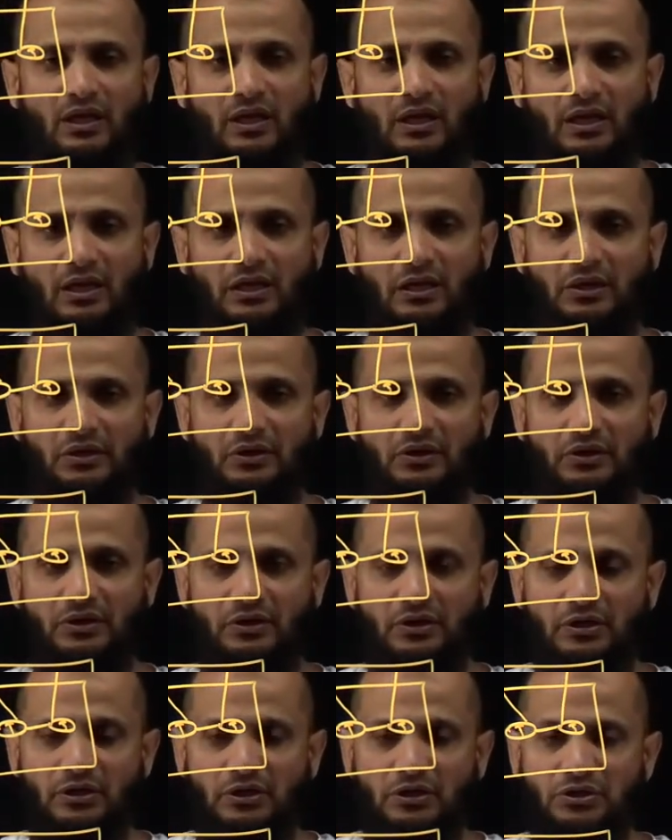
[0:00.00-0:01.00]
Here,
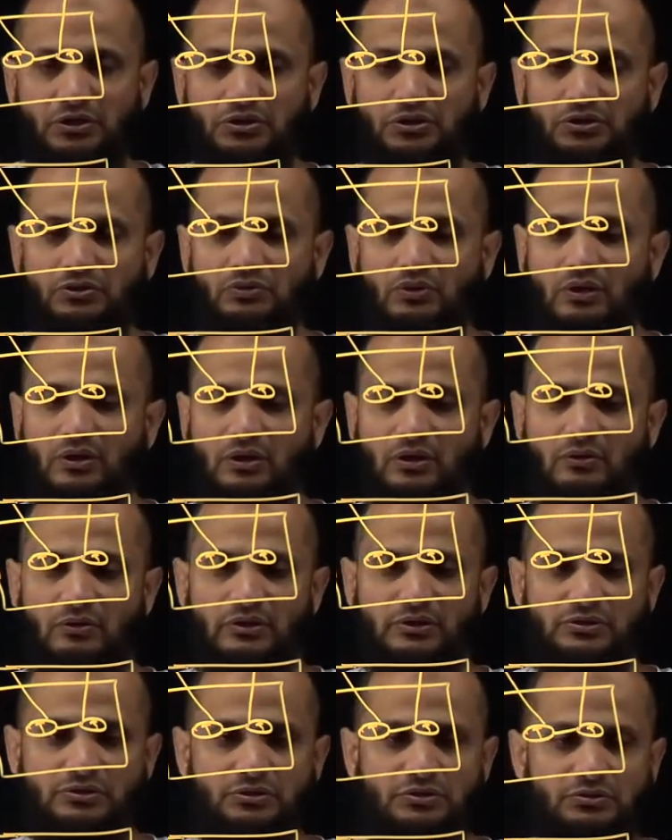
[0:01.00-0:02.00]
you are
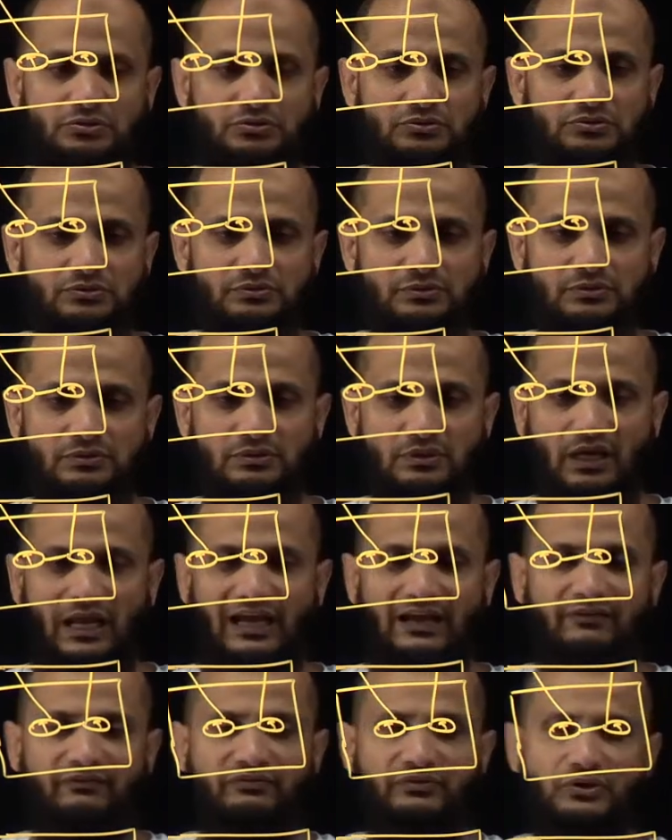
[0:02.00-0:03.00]
going to
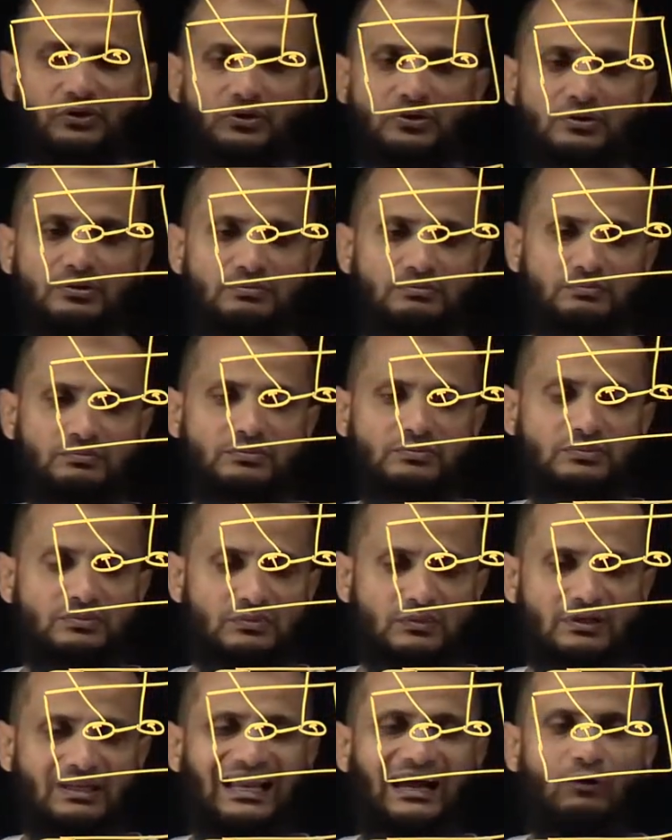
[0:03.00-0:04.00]
have your
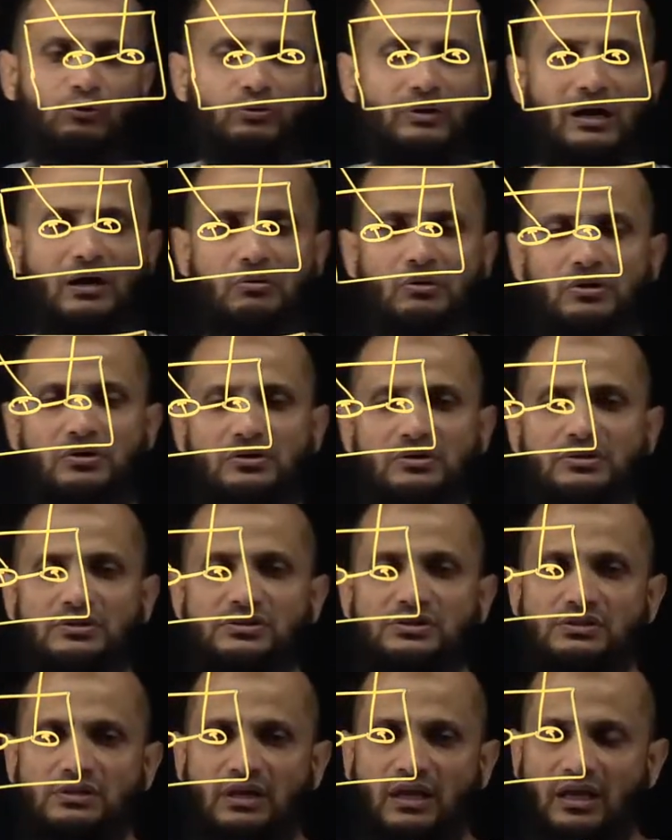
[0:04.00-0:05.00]
cloud
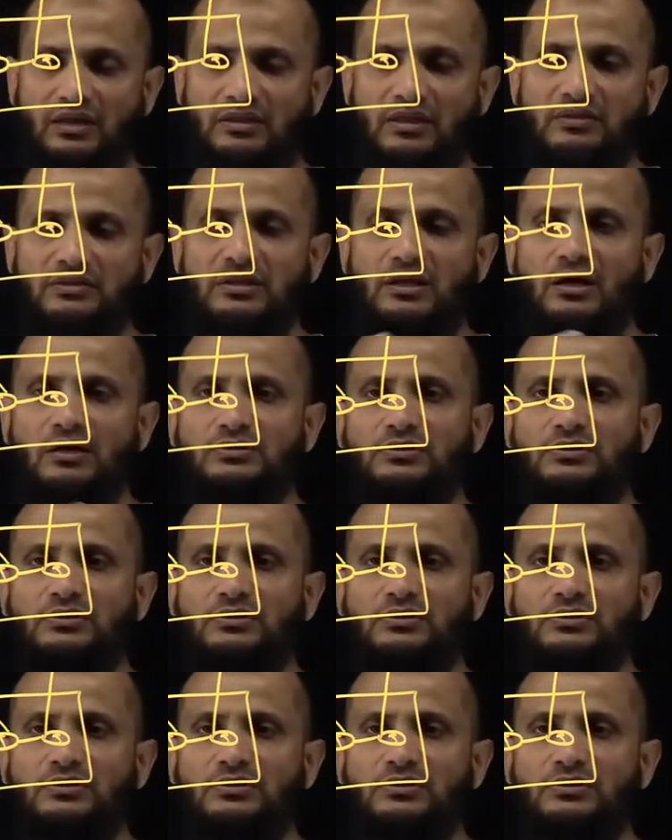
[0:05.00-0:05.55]
routers and then the other